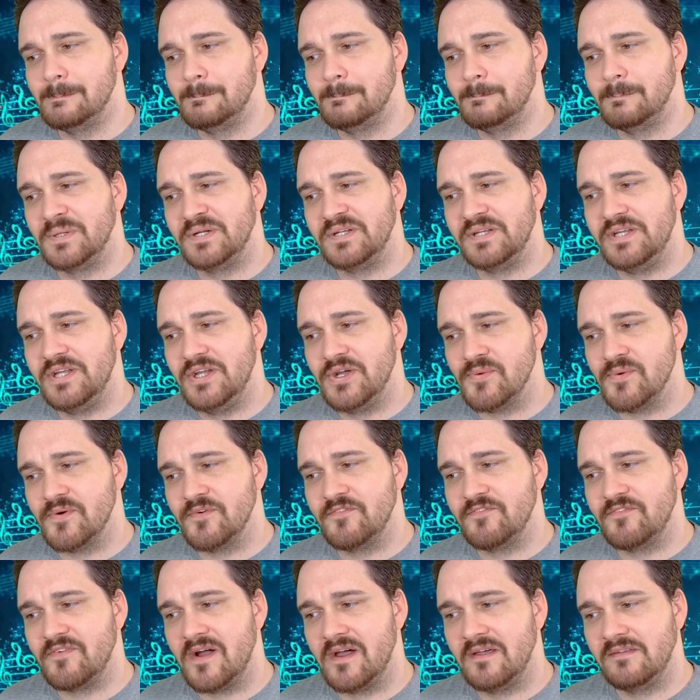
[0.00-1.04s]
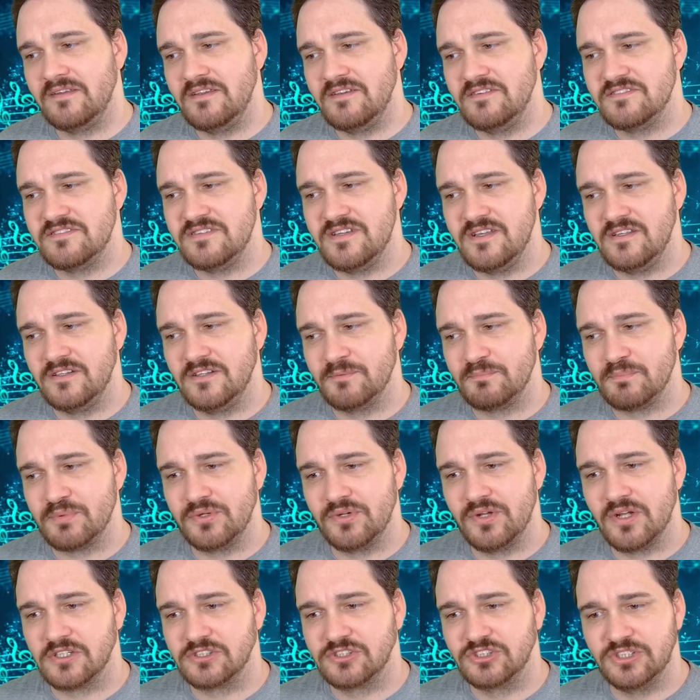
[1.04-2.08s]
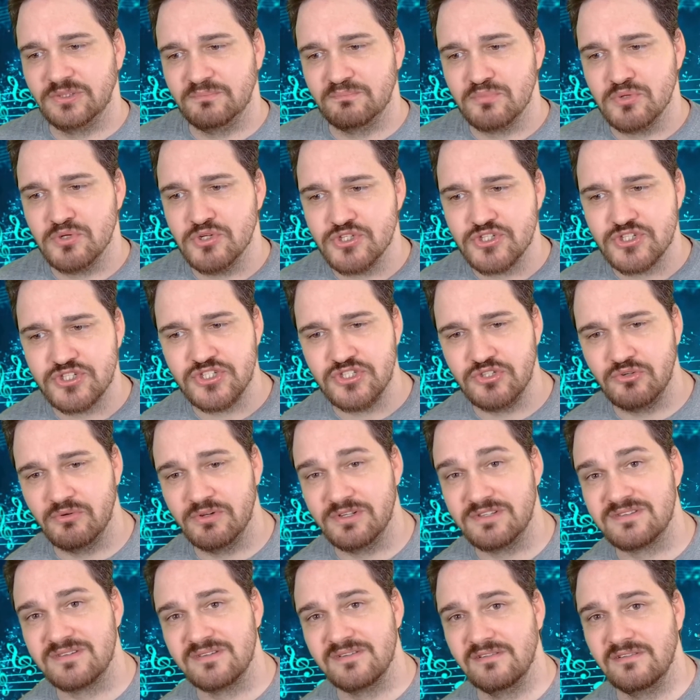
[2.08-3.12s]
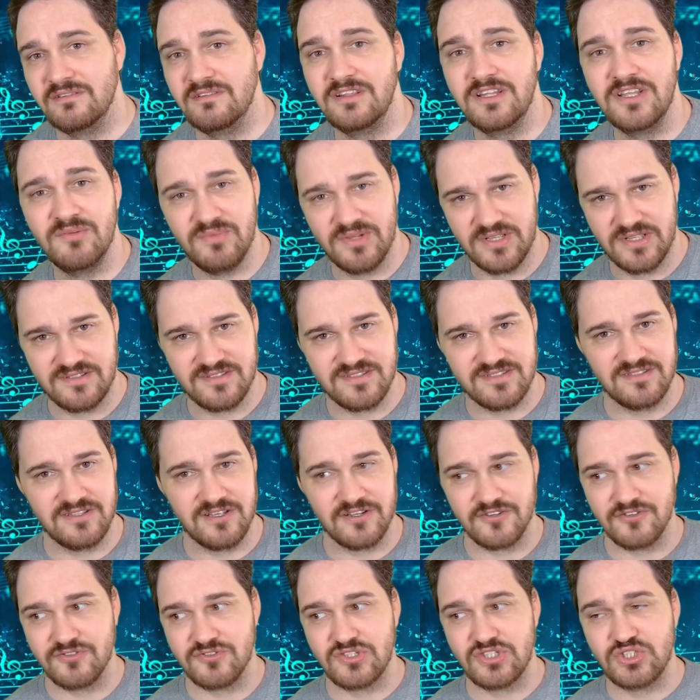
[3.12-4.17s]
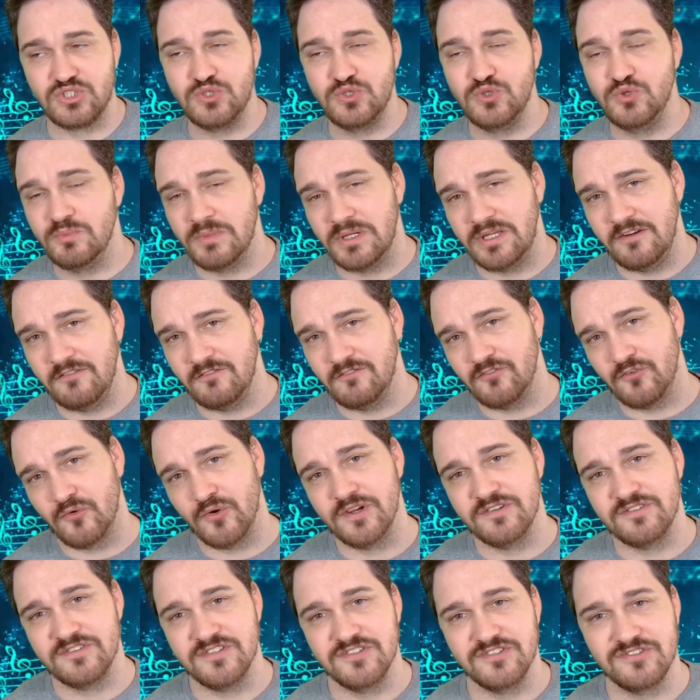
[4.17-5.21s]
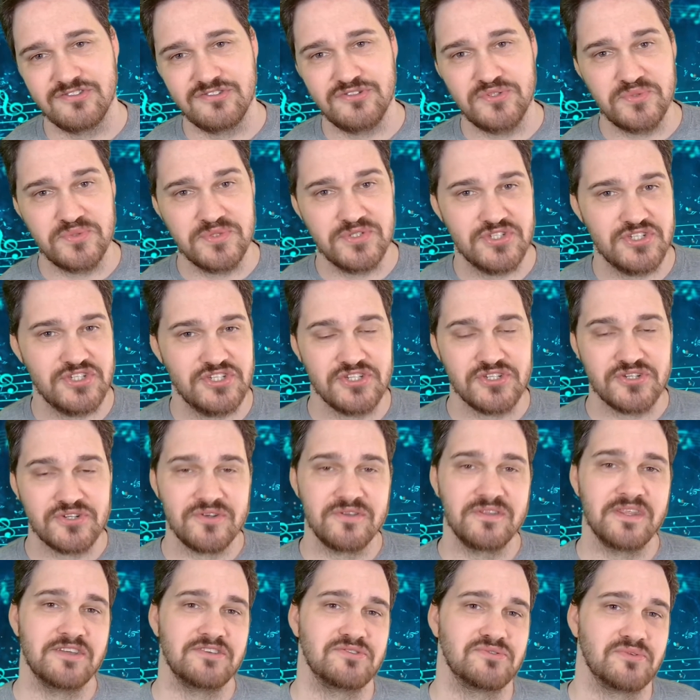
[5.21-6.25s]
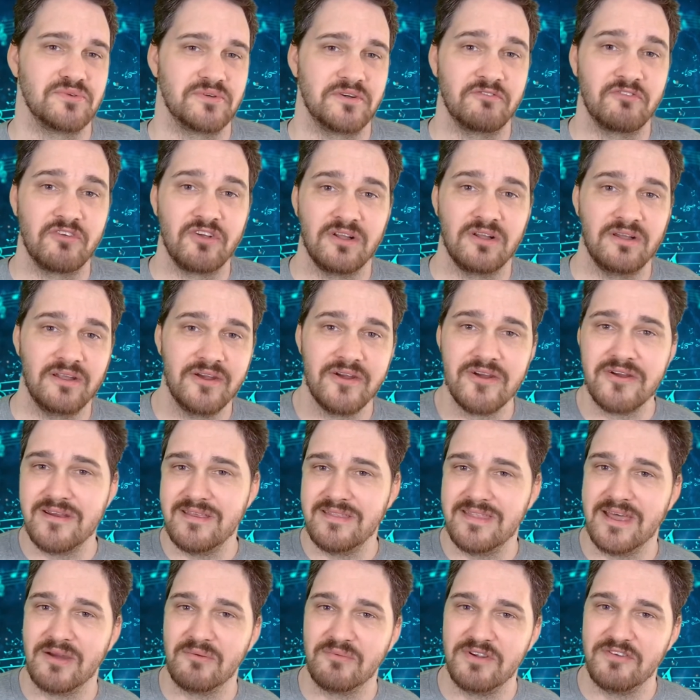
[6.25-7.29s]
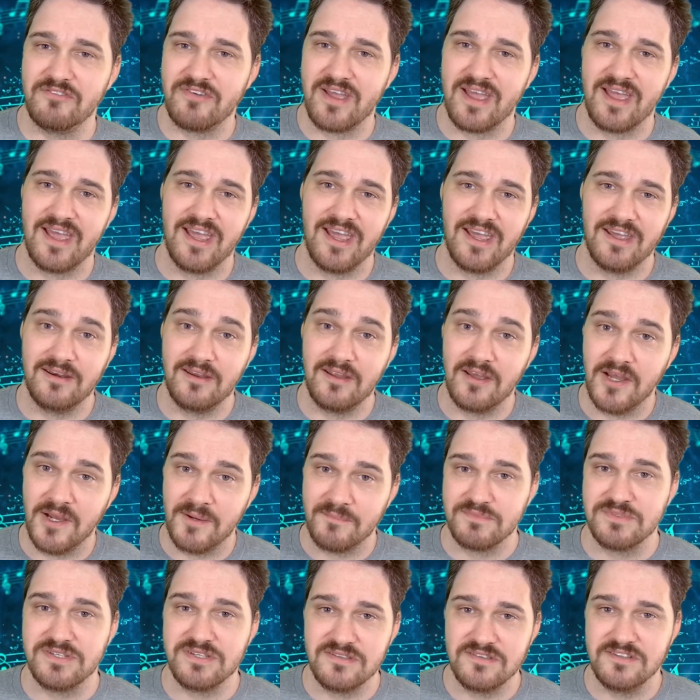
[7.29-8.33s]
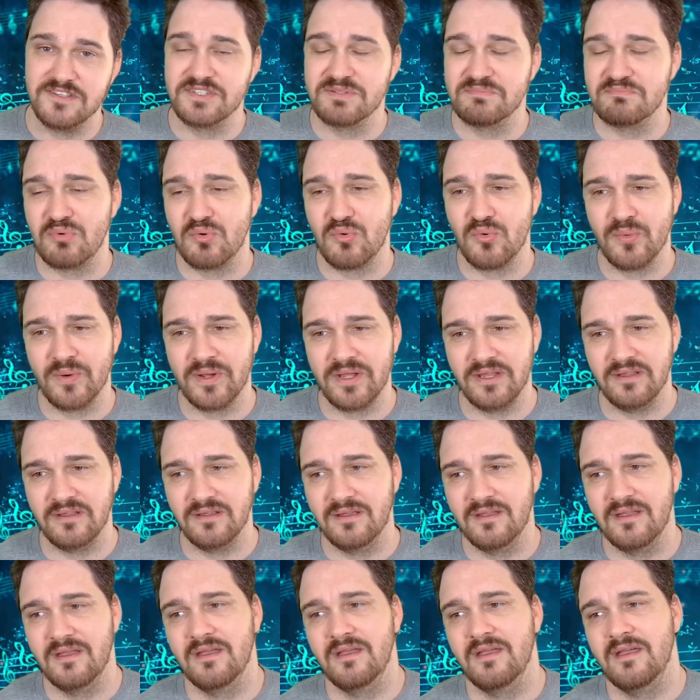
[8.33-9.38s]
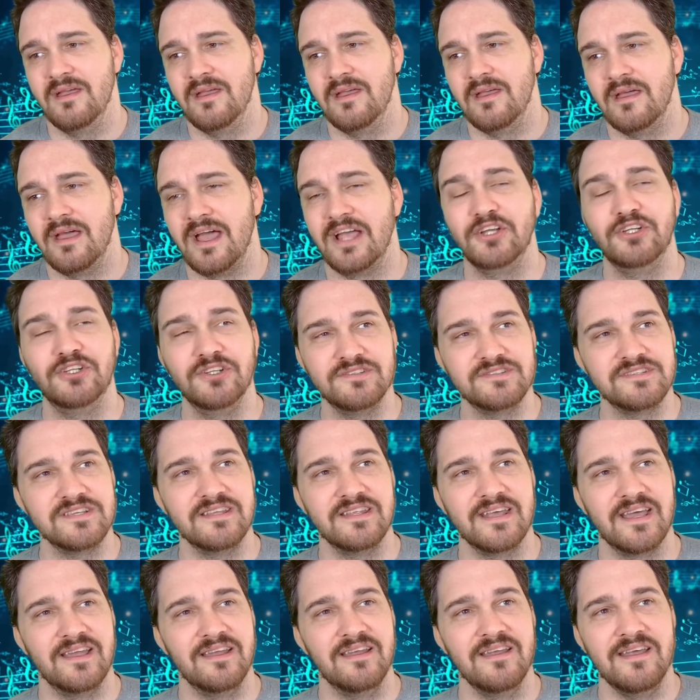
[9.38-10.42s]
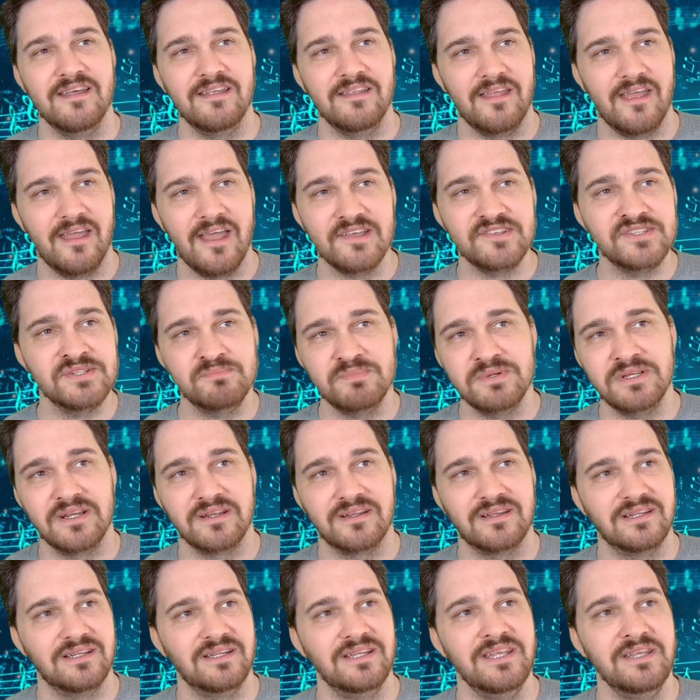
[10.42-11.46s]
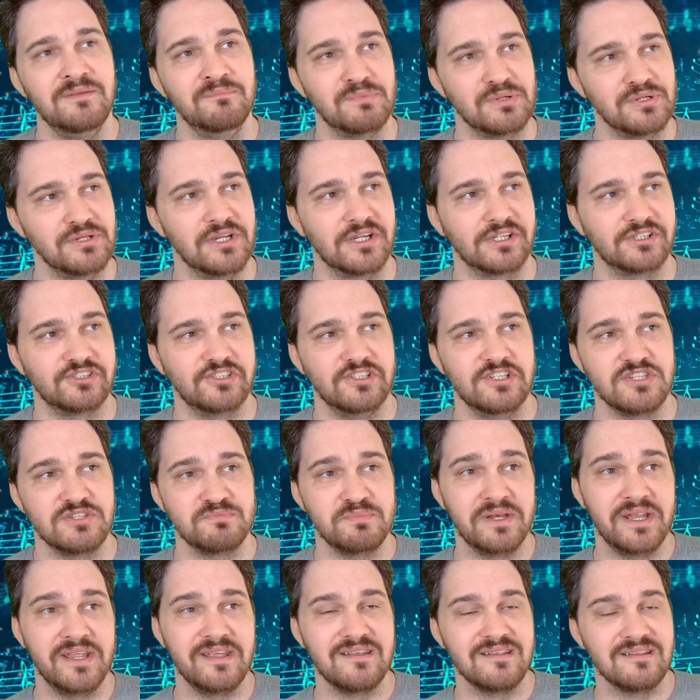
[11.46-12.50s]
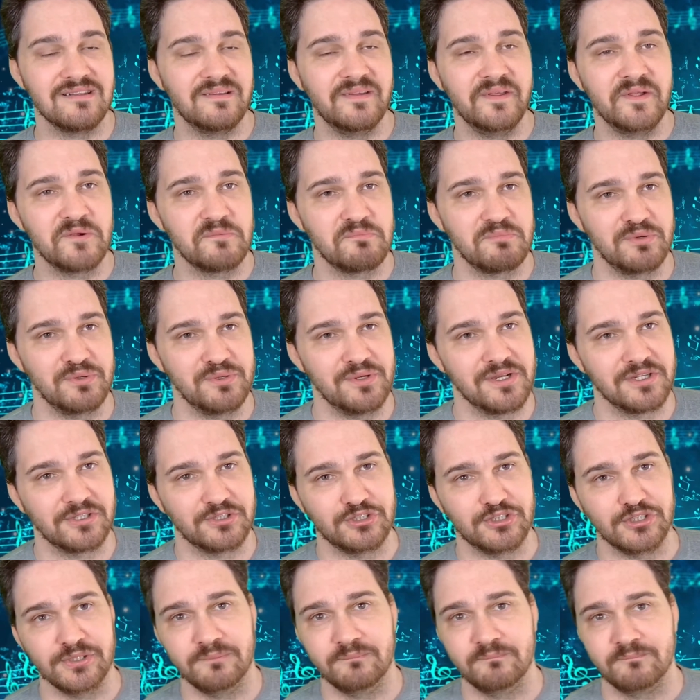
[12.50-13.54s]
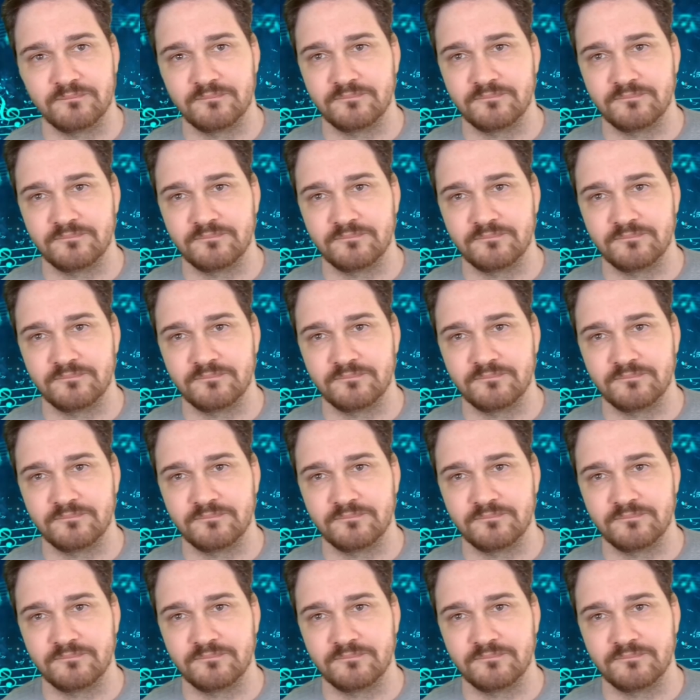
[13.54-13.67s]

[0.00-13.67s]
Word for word: But here we're finally seeing the production pushed to its limits. There's too many voices to ensure that sort of clarity that we've had up to this point. I should say that. It hasn't been a clean production. It's been a clear production.